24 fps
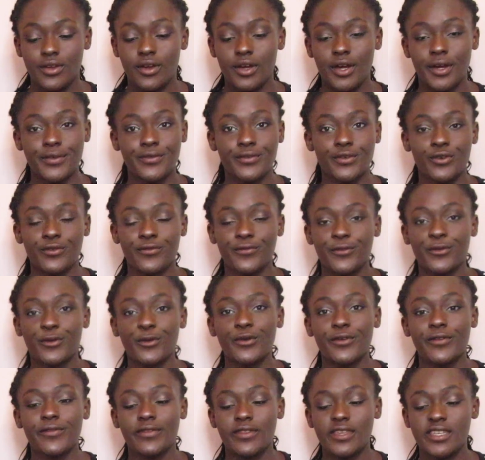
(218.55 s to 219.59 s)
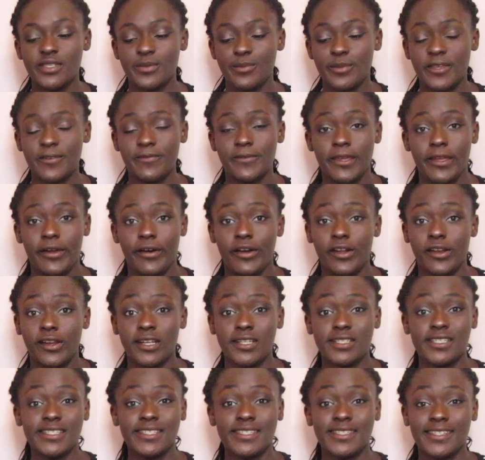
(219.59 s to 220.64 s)
I've got 4 of these Miffy
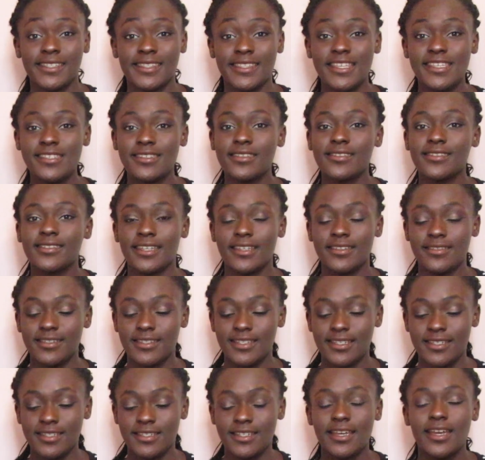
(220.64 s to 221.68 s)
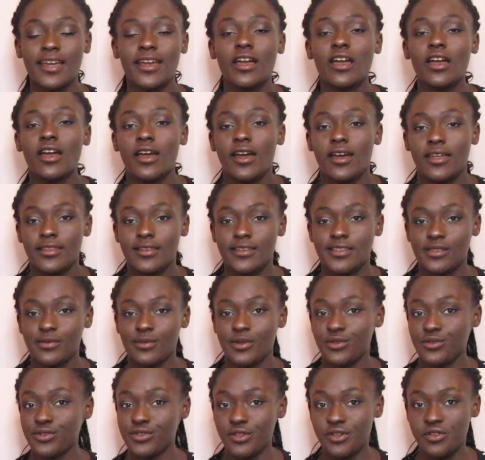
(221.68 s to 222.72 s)
highlighters, and these are scented, and they
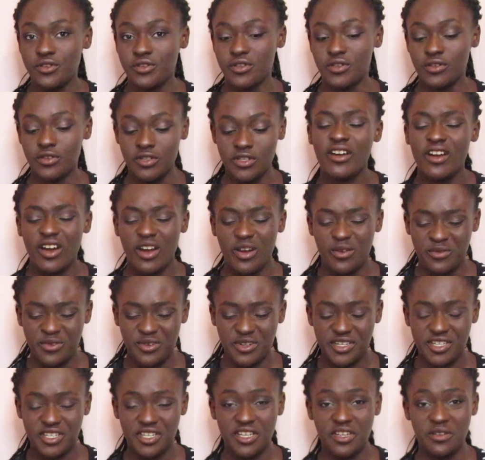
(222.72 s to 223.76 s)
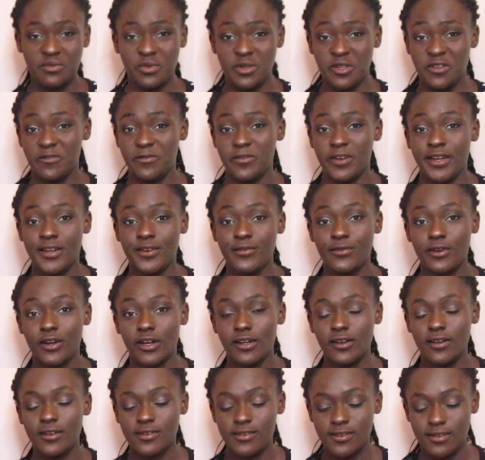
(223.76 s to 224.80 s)
smell so good. I'm not actually a big fan of
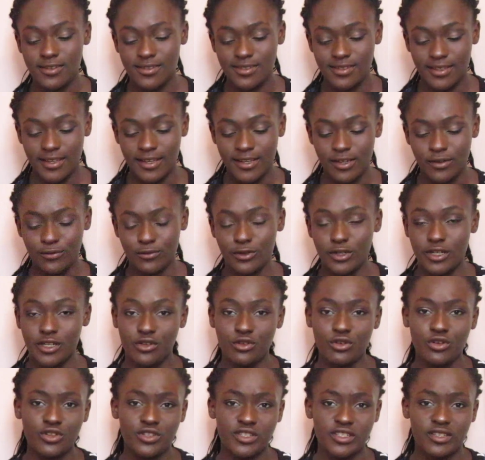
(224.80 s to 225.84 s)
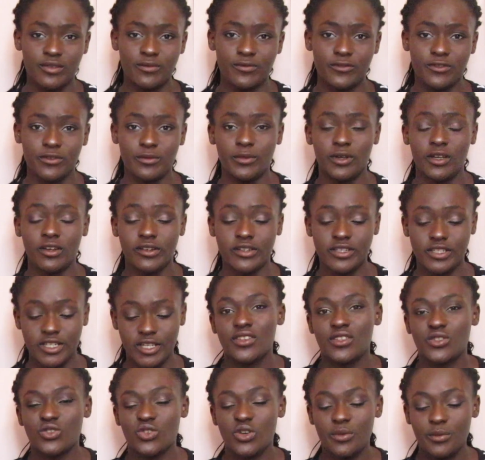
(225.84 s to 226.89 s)
highlighters, and I've already got some from last year,
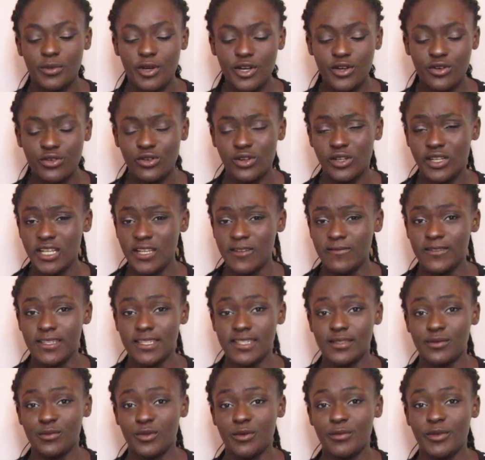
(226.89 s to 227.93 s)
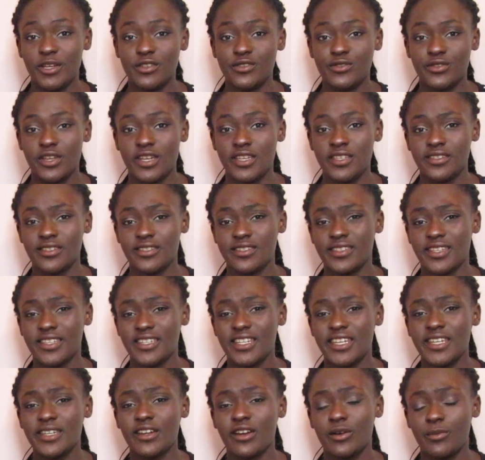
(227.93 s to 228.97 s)
so I might not leave these in my pencil case because they
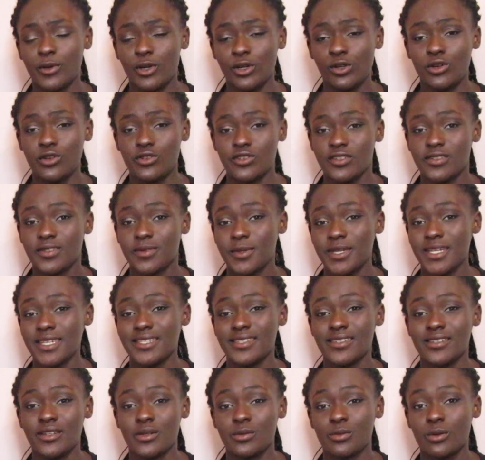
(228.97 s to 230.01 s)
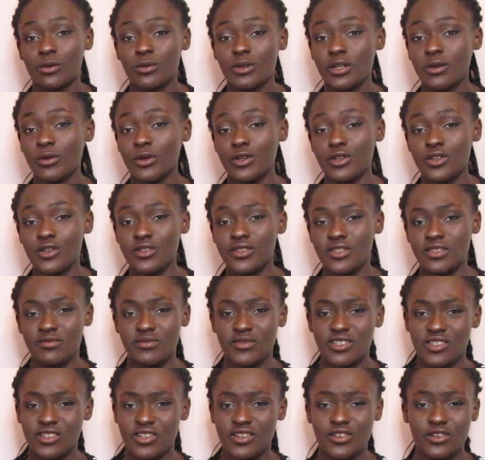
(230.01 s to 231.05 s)
take up a lot of space, and I probably won't use them
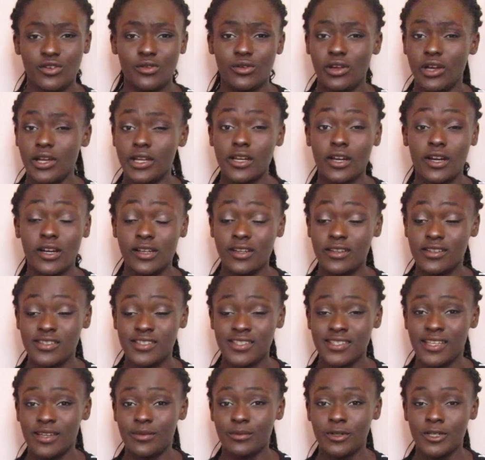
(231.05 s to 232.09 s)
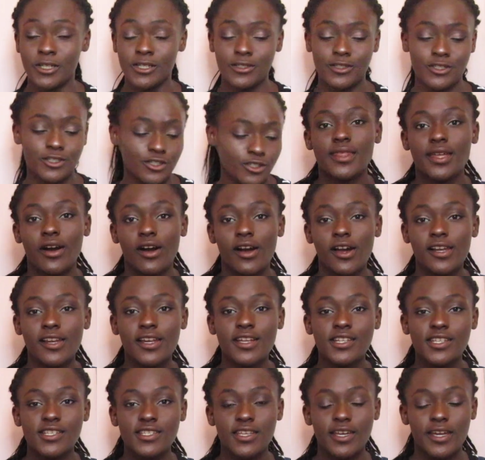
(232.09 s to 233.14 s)
because I don't like highlighters that much. The
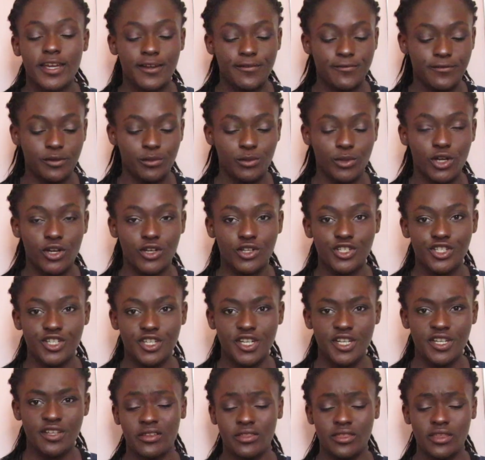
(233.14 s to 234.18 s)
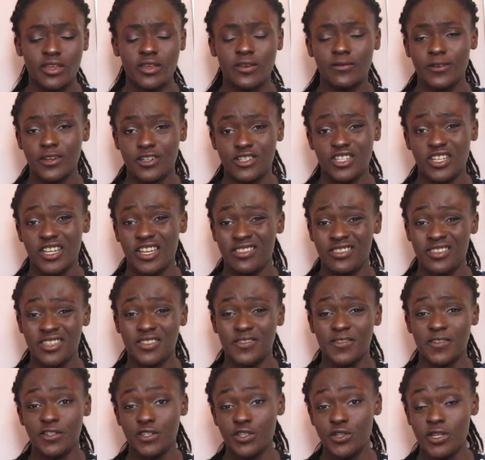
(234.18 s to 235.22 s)
highlighters I have from last year, I think I've actually had
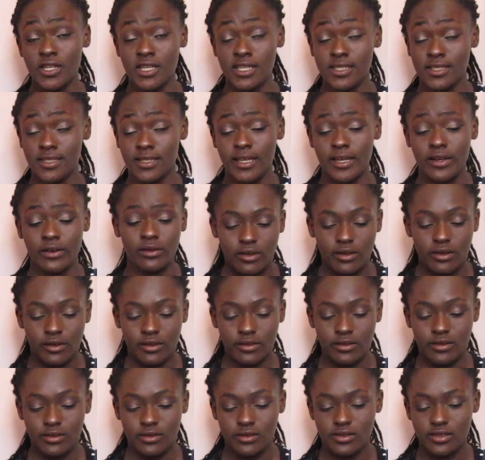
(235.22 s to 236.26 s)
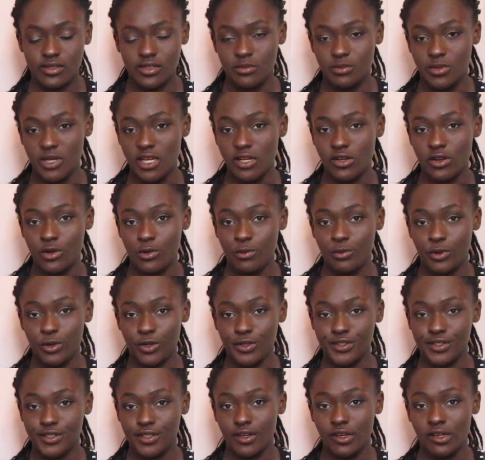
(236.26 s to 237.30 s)
these for 2 years now, are the Stabilo
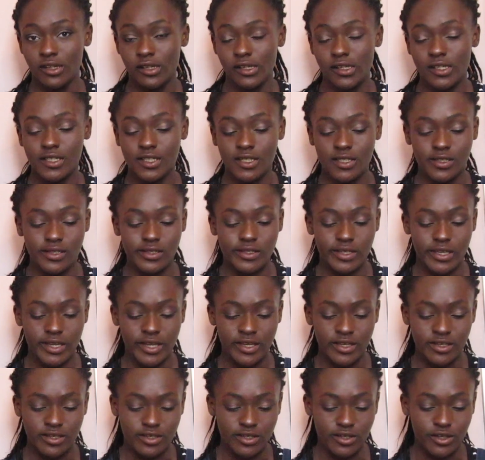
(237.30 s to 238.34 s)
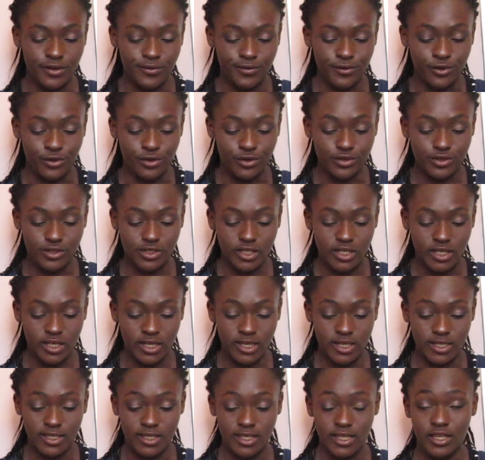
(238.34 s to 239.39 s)
Boss highlighters, and I've got
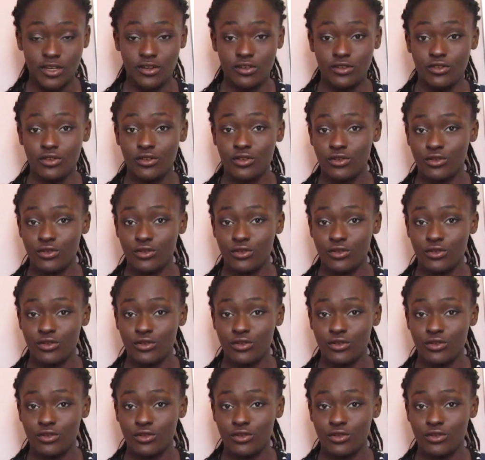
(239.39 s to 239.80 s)
it in